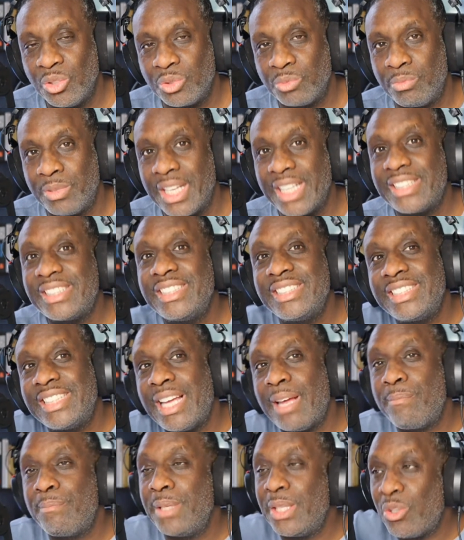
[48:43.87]
Those
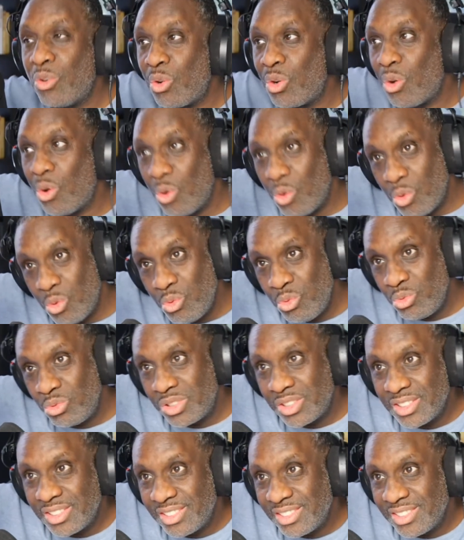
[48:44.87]
blessings that have been on hold,